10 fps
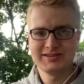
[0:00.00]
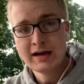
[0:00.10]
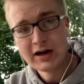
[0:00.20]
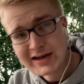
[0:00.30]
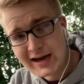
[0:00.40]

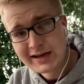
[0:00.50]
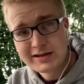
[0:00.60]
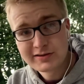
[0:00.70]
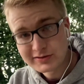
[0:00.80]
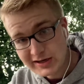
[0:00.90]
Again,
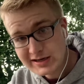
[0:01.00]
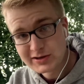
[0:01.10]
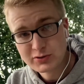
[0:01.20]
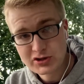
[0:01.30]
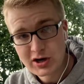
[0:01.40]
thank you,
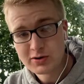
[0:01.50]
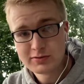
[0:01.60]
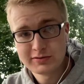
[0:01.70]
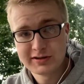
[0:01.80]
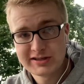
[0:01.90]
Joe,
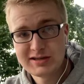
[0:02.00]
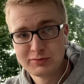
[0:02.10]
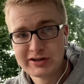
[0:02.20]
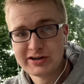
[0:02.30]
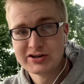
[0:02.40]
team
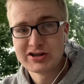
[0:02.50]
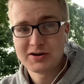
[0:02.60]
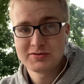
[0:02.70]
leader Joe.